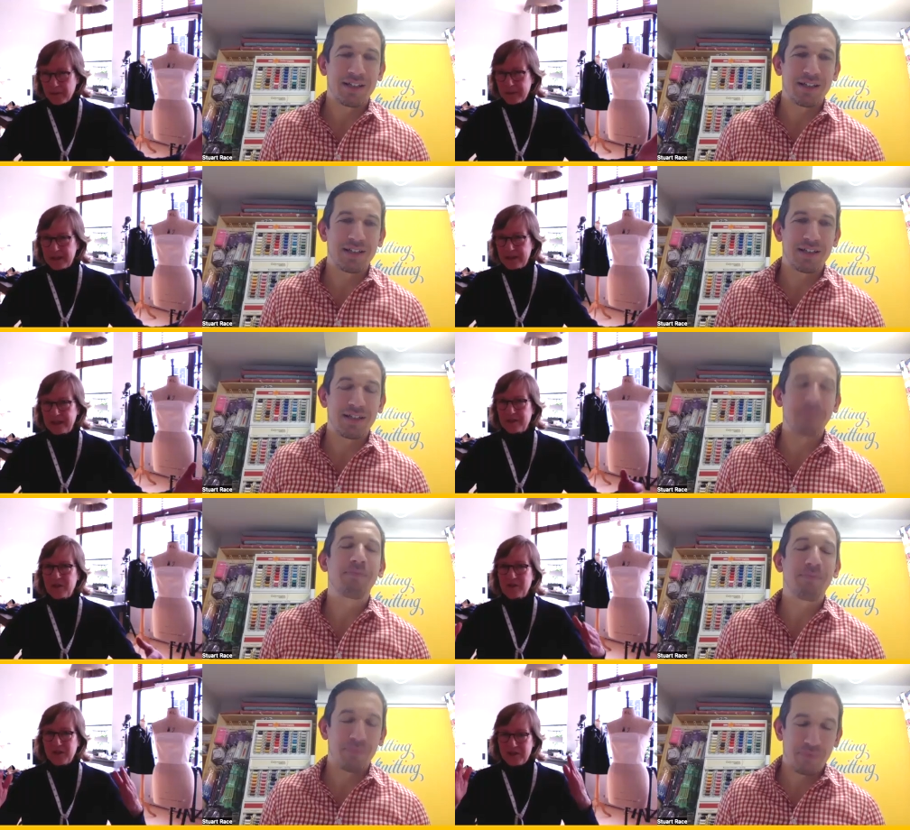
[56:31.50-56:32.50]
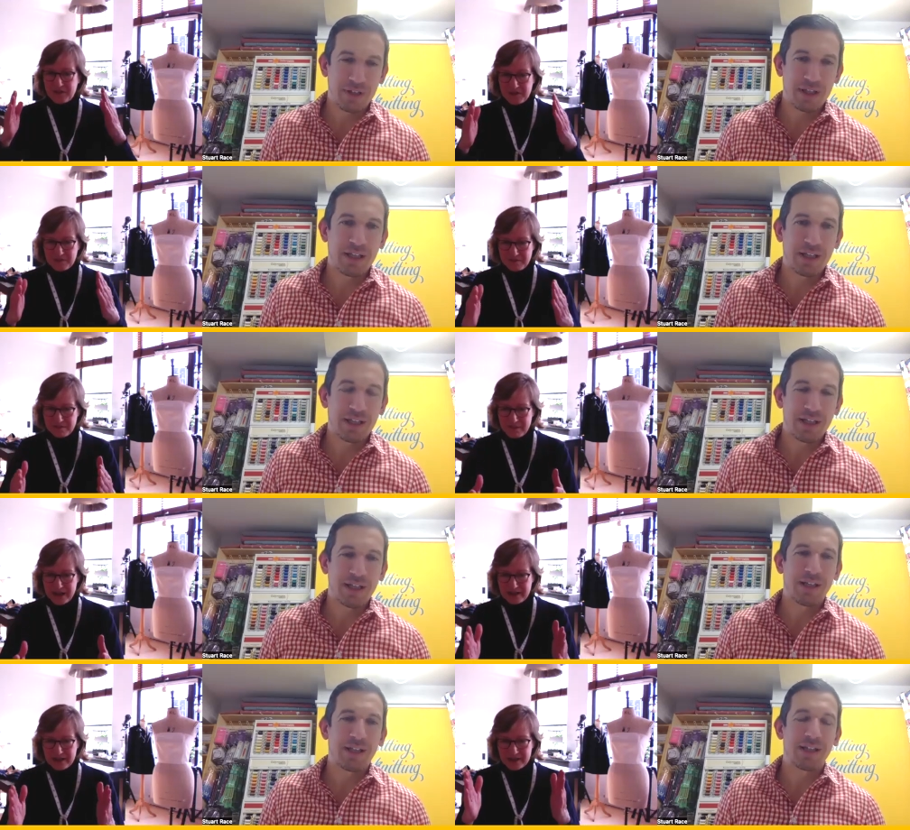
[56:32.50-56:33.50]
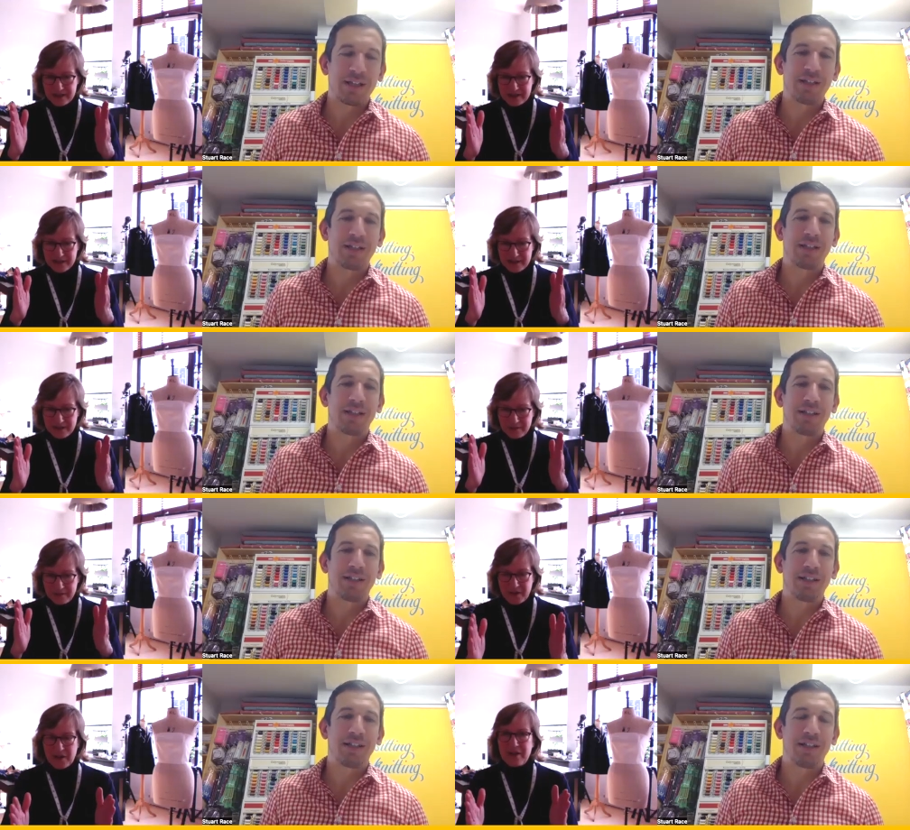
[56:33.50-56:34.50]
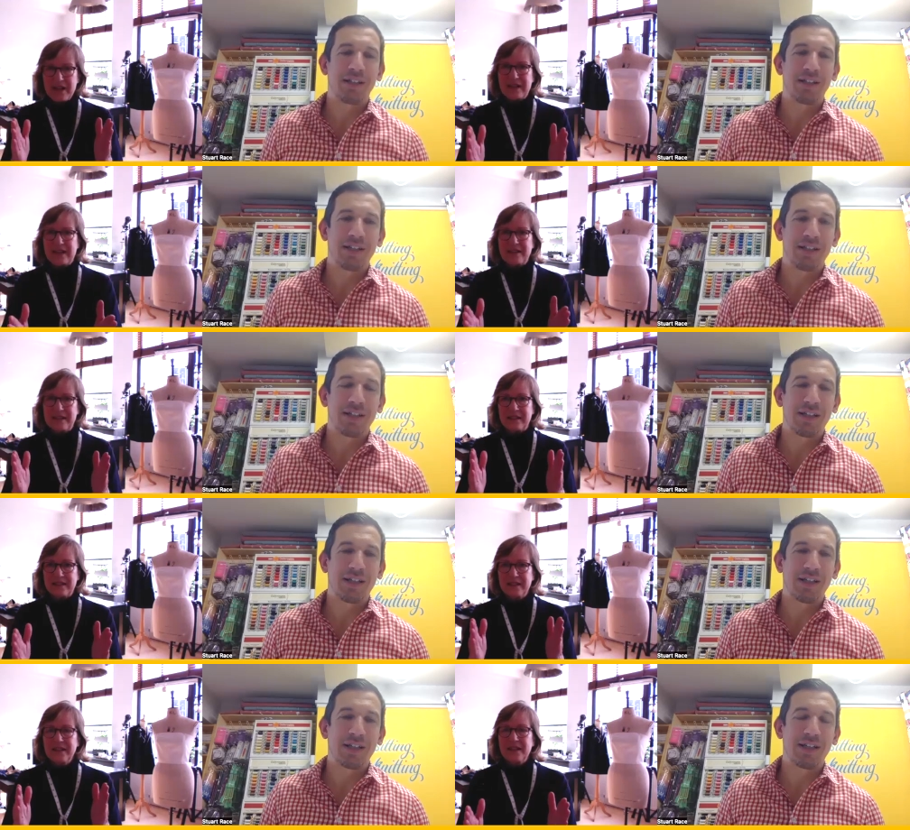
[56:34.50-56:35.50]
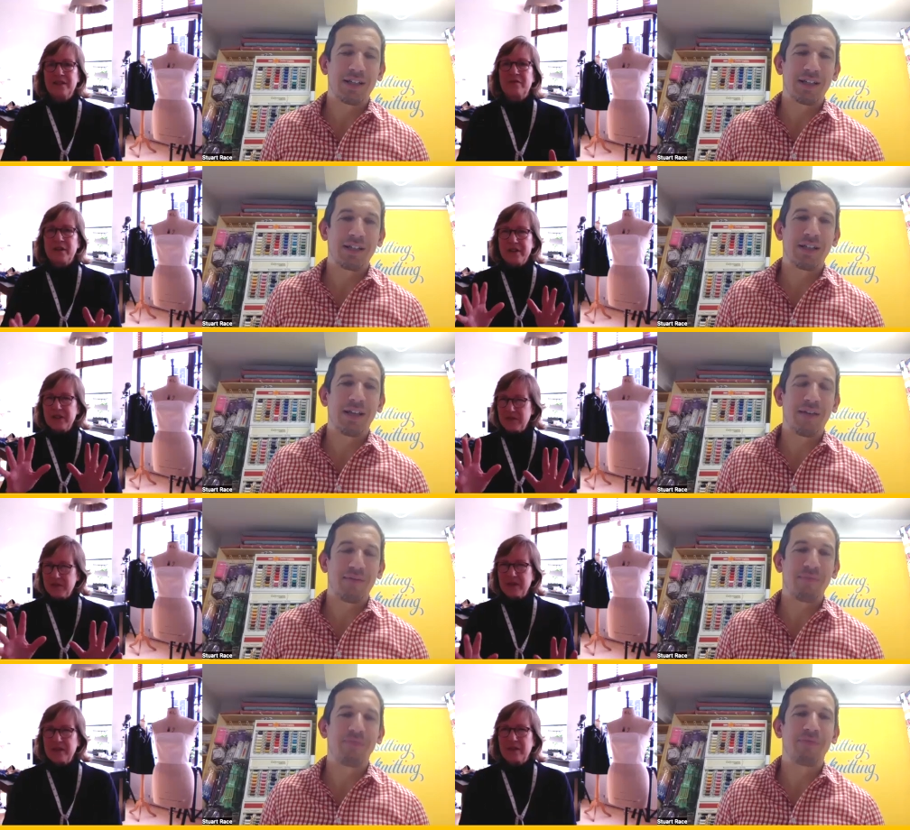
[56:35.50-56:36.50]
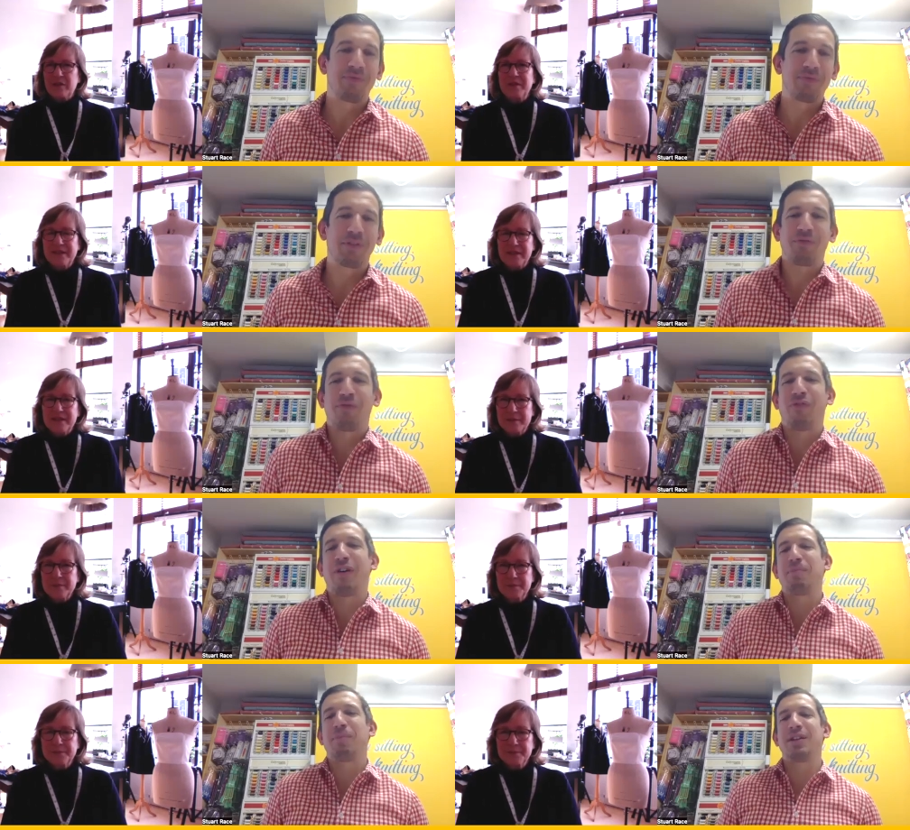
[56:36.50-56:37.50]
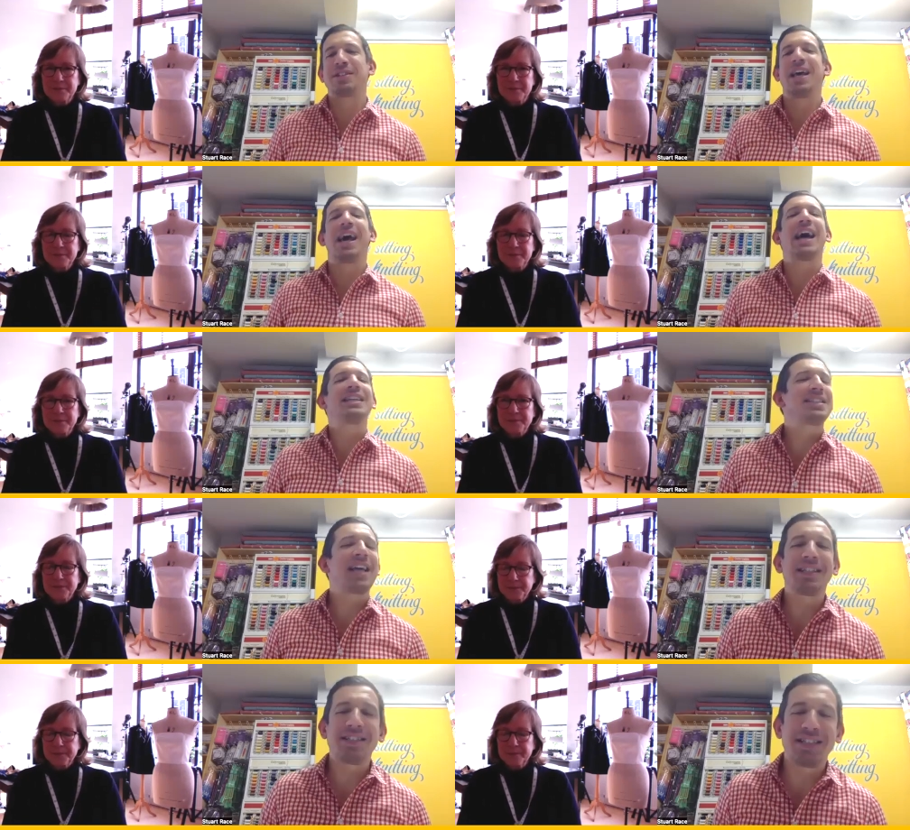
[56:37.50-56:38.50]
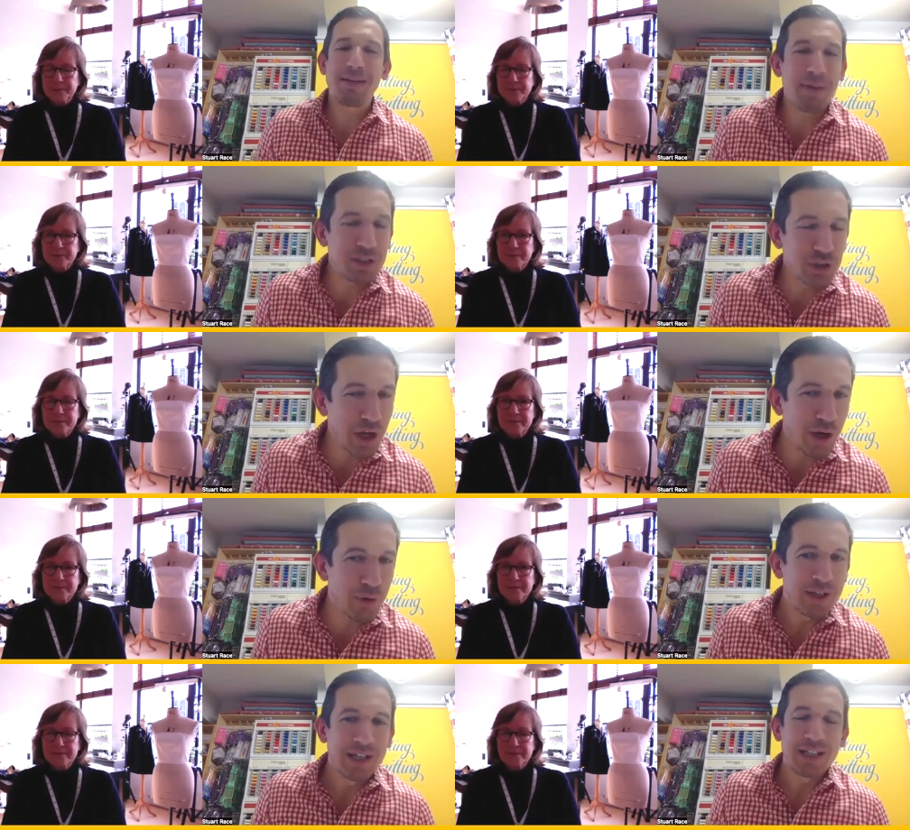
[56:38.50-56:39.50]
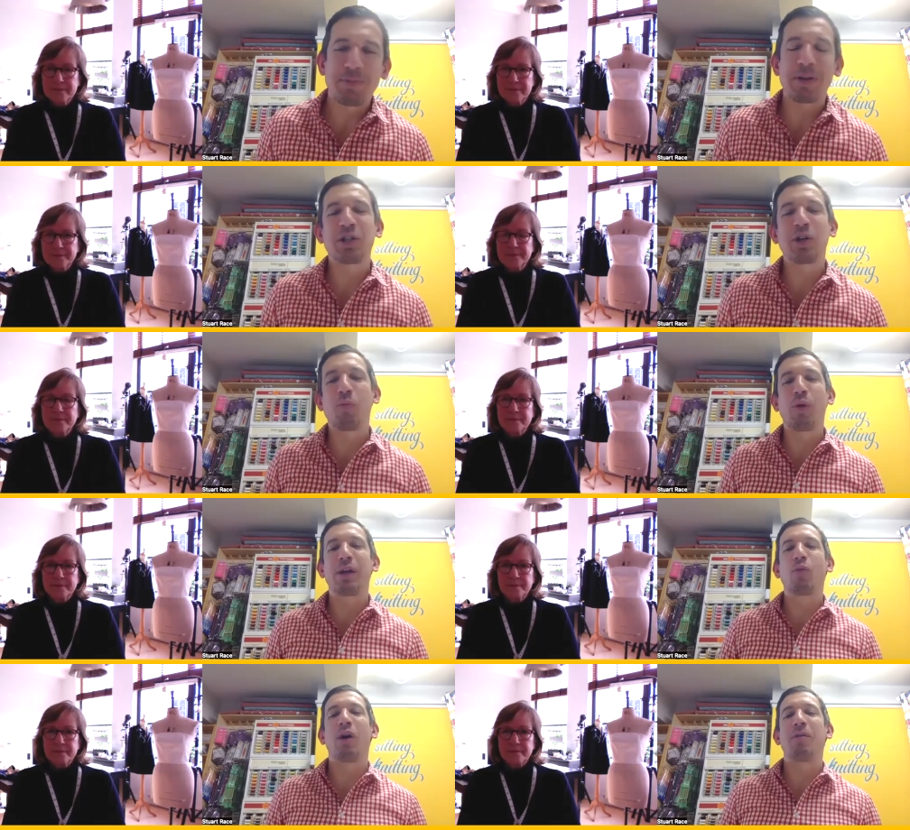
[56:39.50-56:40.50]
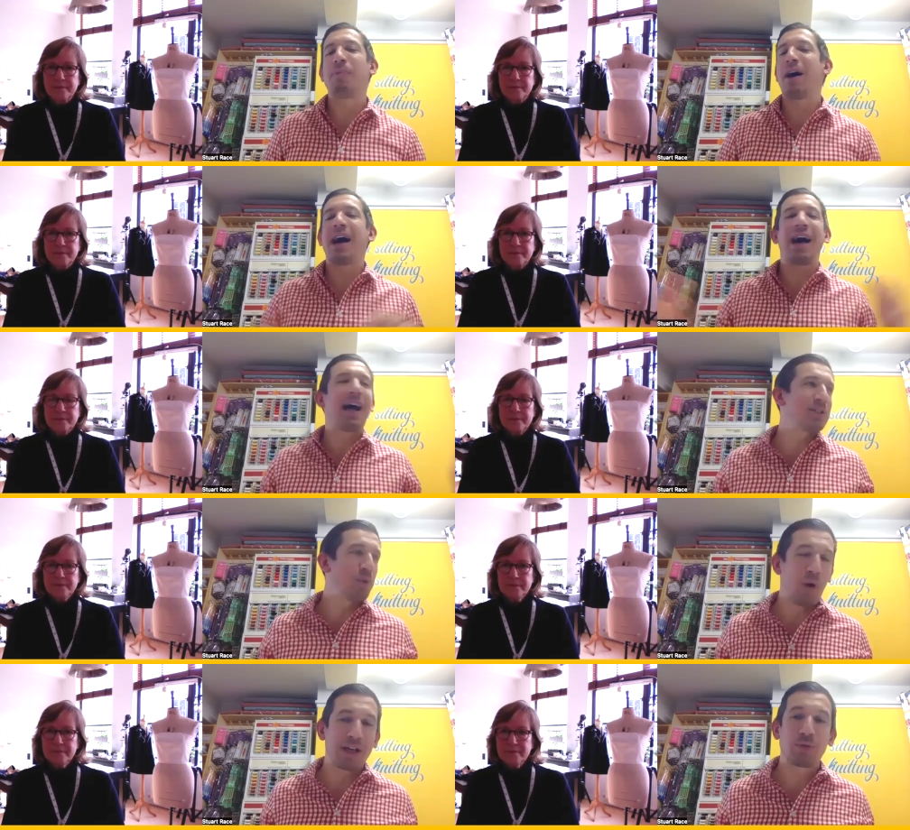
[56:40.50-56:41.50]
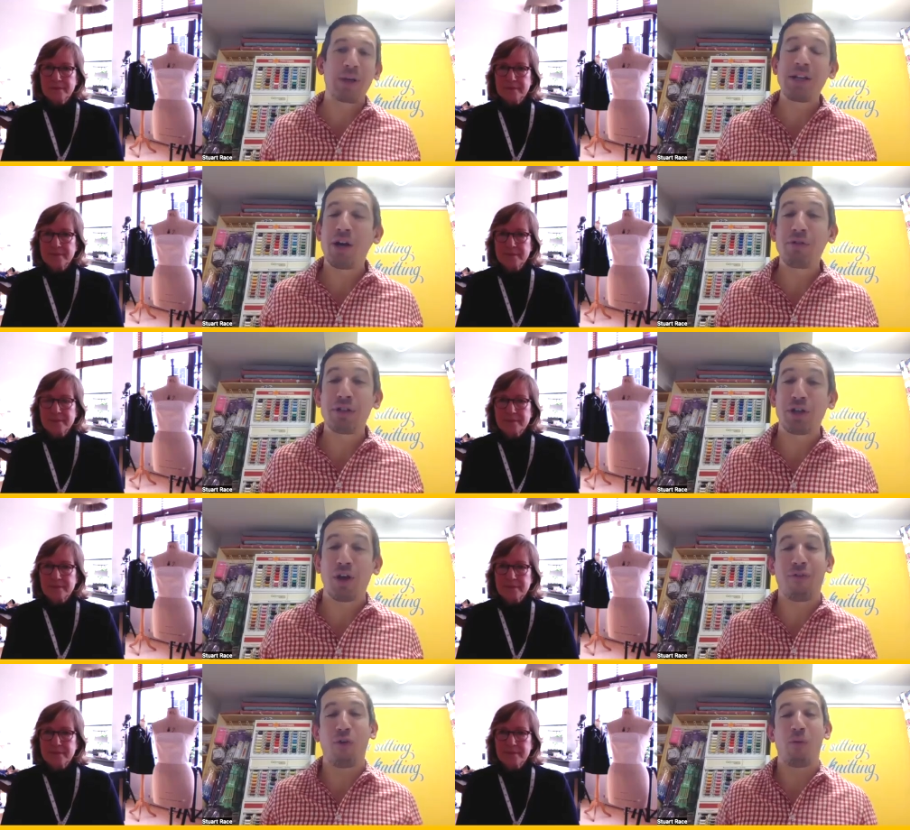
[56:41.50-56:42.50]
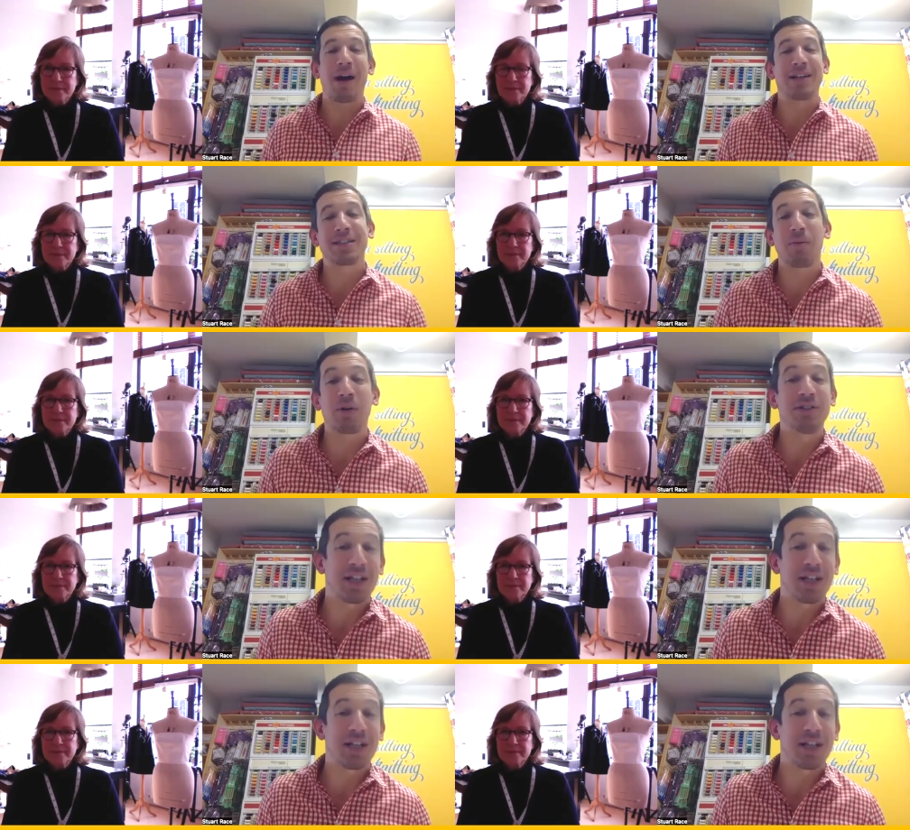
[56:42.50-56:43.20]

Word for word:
Speaker 1: with things. She just makes very classic, very sturdy garments.
Speaker 2: Fabulous. Sad to see Mitch go, especially on week one. But as always, we know the show format. Someone